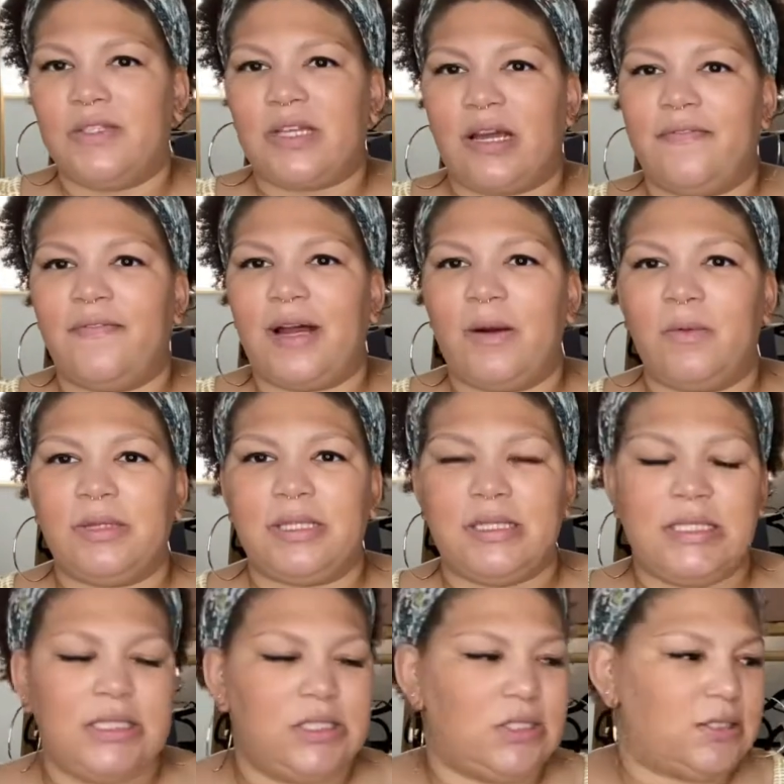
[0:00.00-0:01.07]
So I find with the
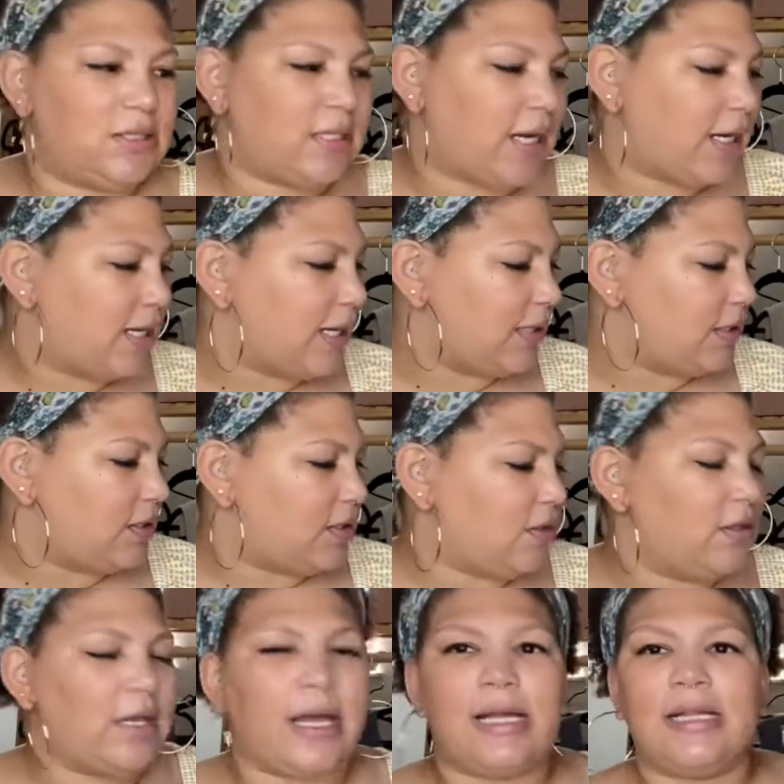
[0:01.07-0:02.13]
t-shirts that I got that
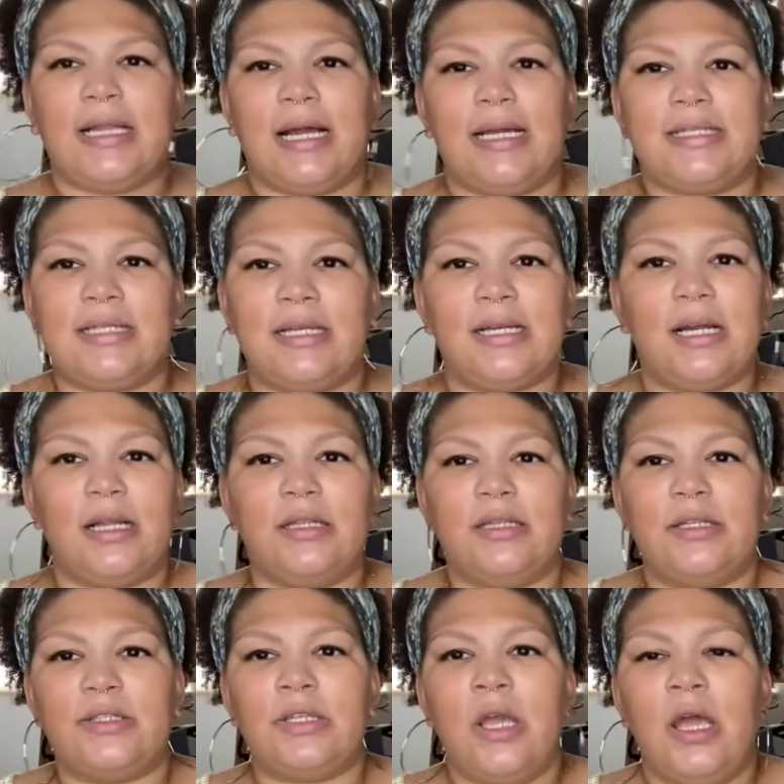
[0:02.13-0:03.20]
they're like classic
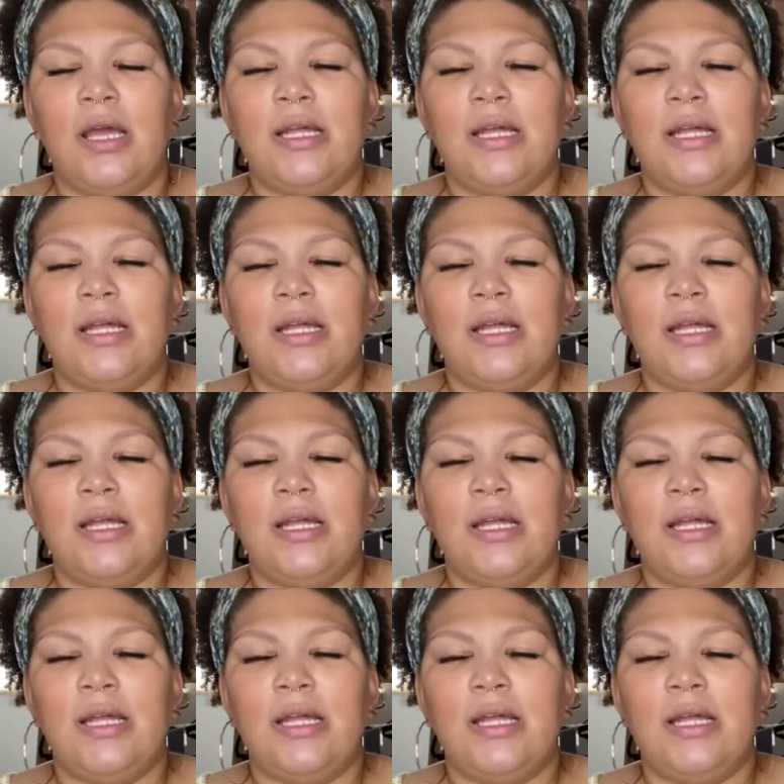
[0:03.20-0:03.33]
colors.